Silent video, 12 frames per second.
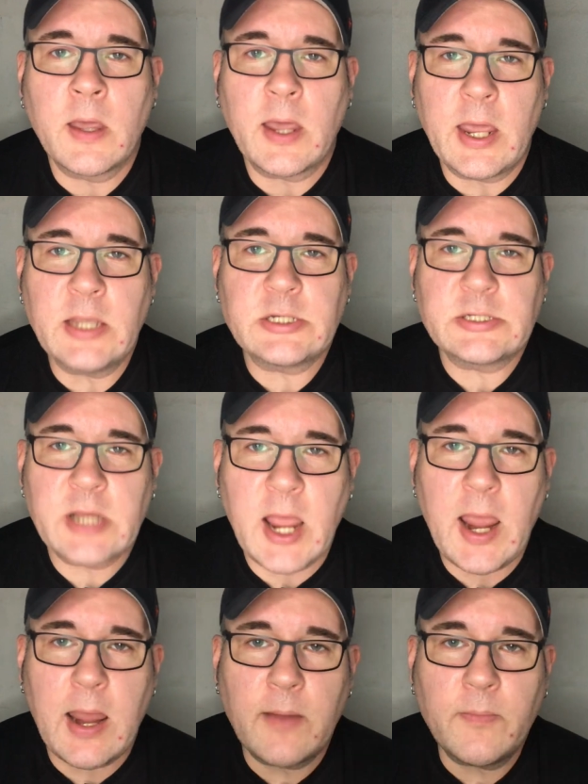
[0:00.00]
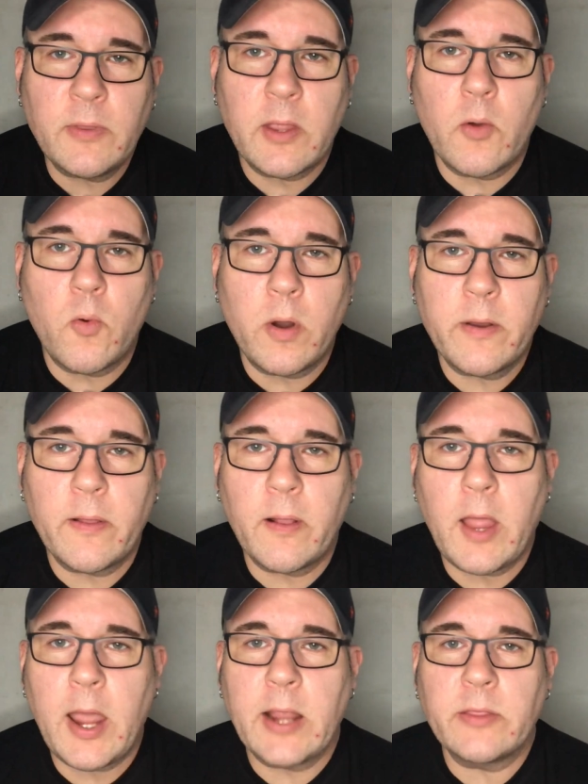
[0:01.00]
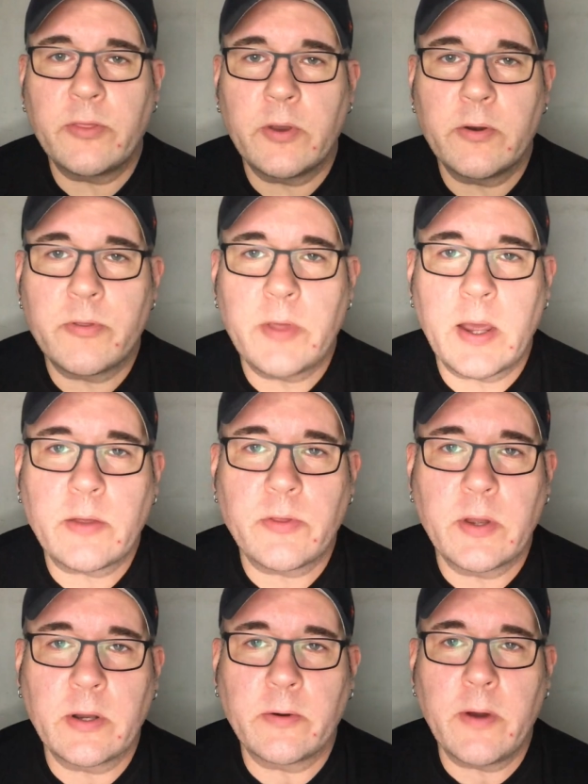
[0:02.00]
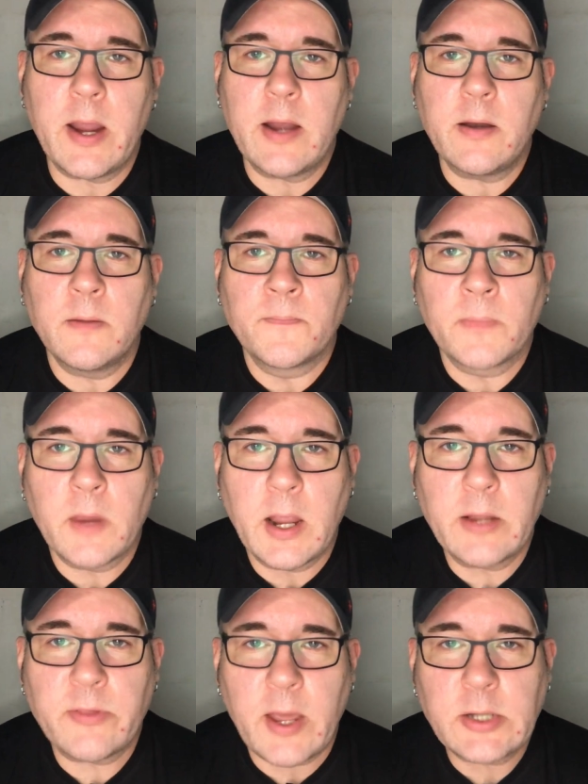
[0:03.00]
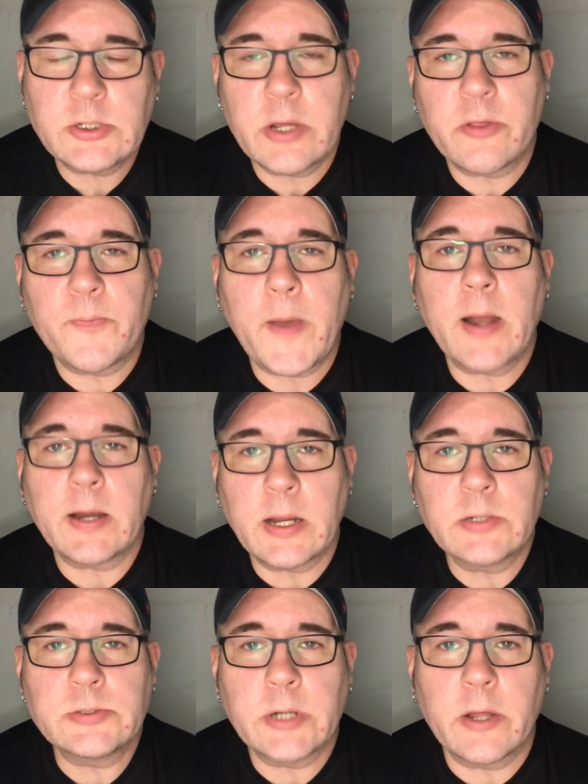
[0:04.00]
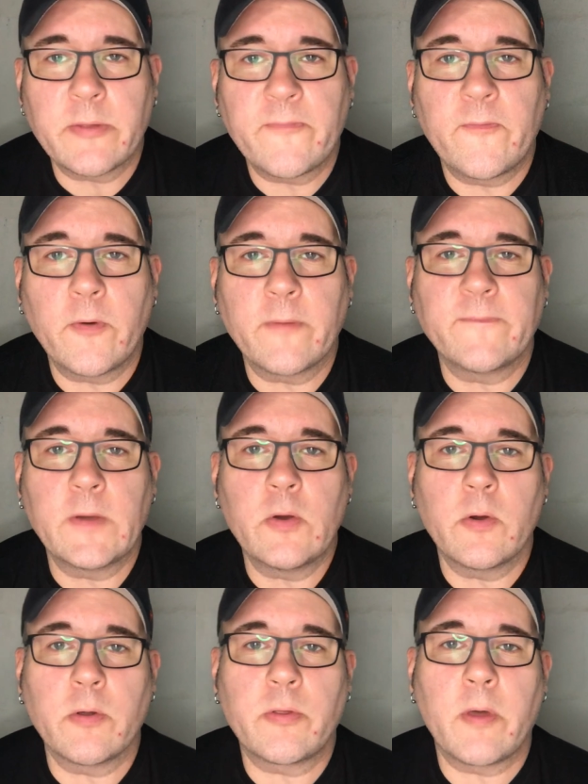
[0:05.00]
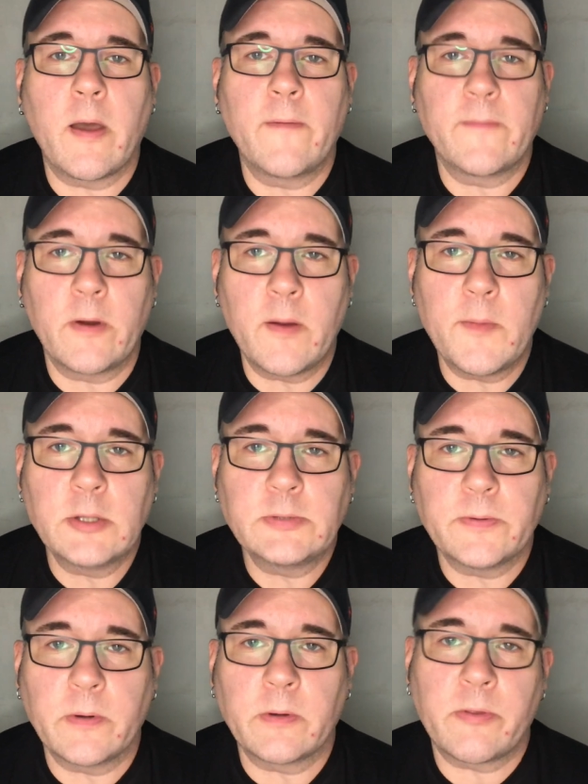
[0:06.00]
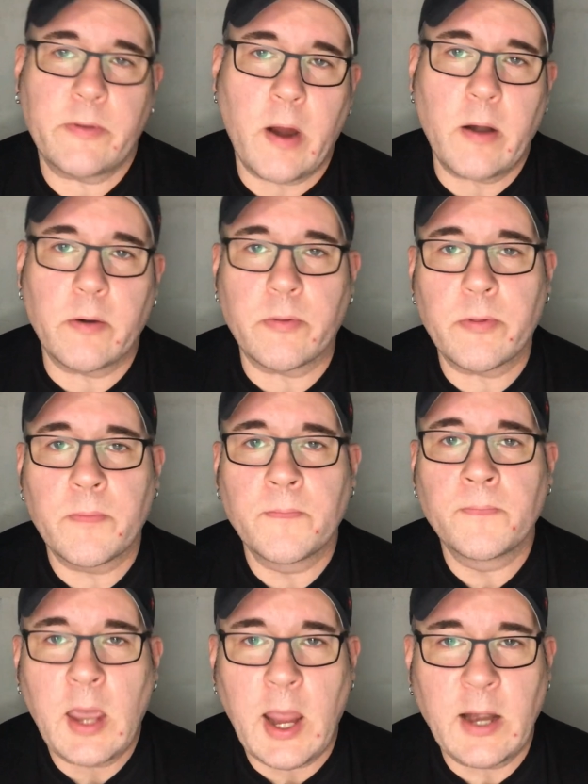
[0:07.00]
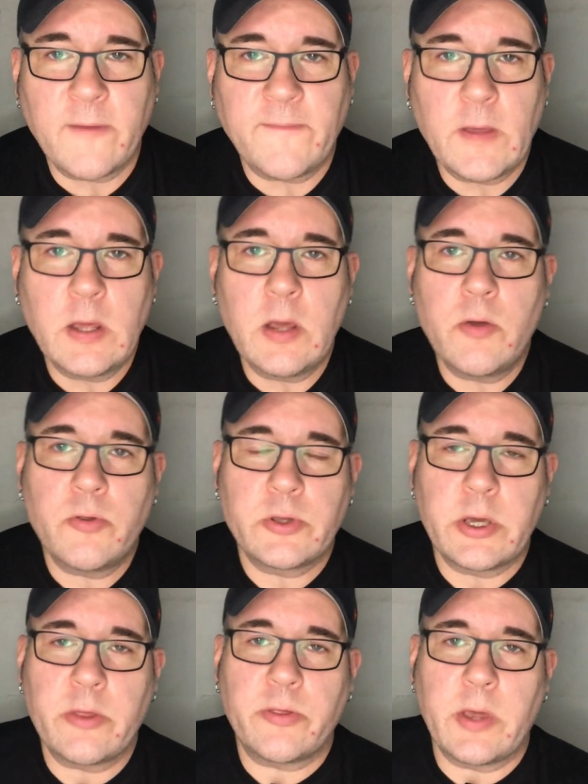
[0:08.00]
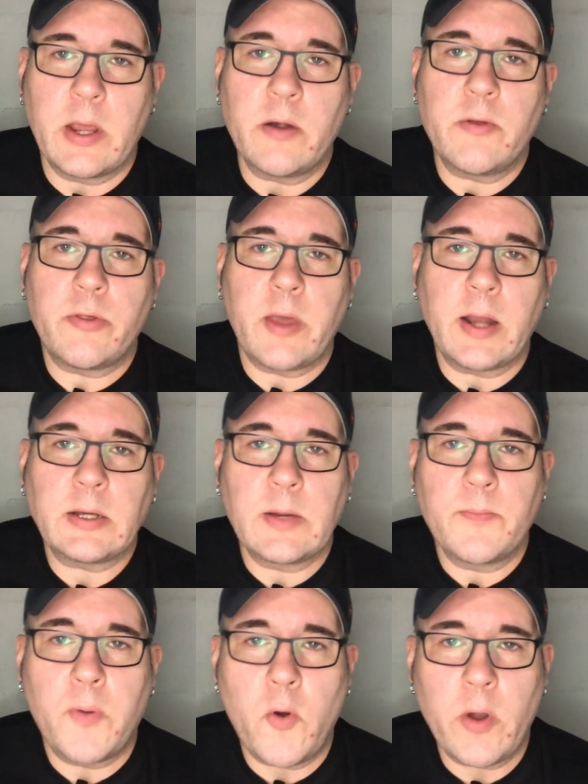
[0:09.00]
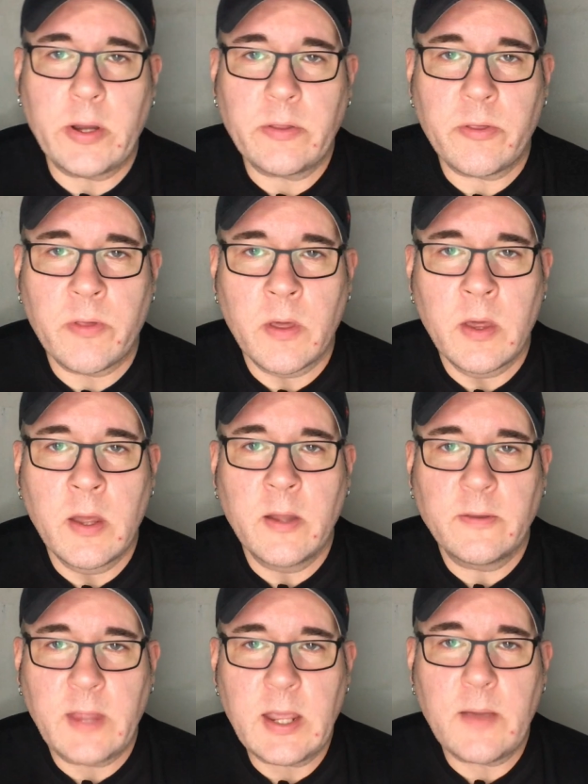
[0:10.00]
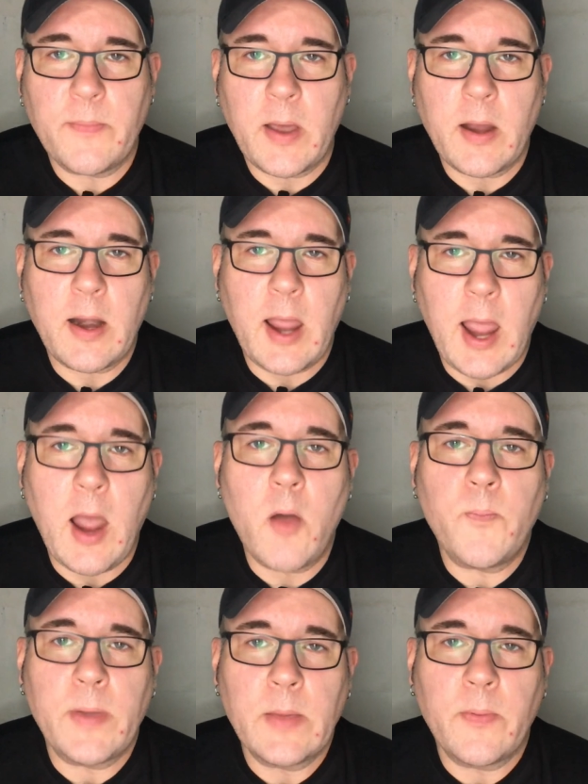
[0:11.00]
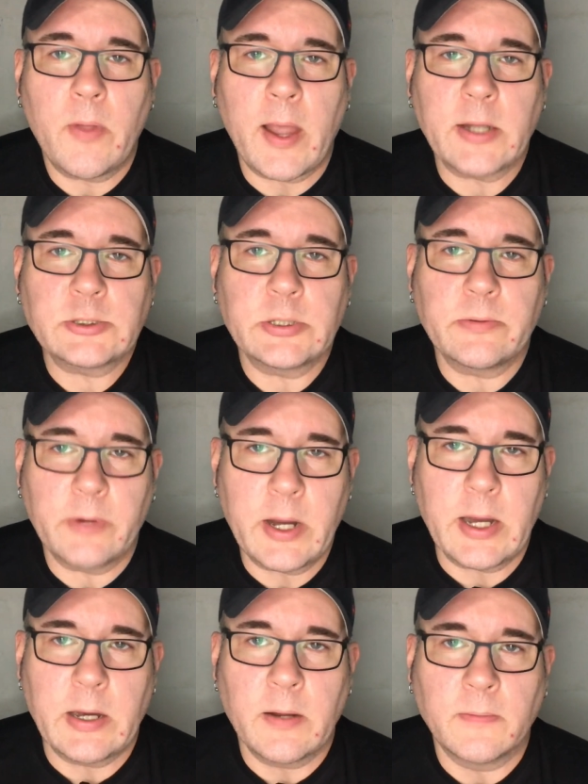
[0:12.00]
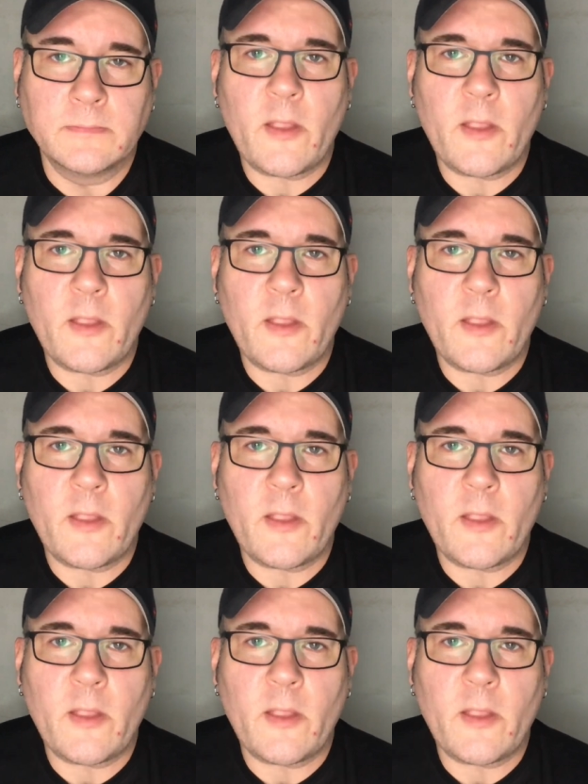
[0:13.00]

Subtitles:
Each time that one of the lines intersects in the grid, it's actually a spot of interest for the viewers of your image for starters. And if you use just the intersecting points, think about how people actually read.